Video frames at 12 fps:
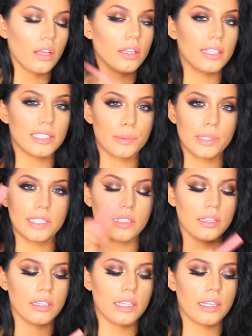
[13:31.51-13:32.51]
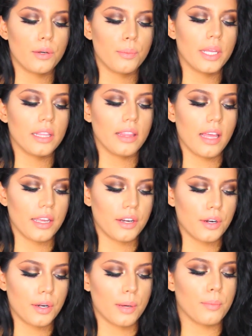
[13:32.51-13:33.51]
This one's a little bit
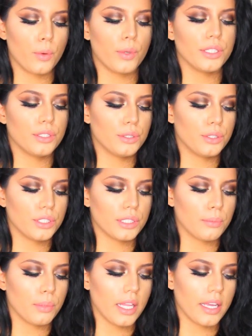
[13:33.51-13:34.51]
lighter. I'm going to just apply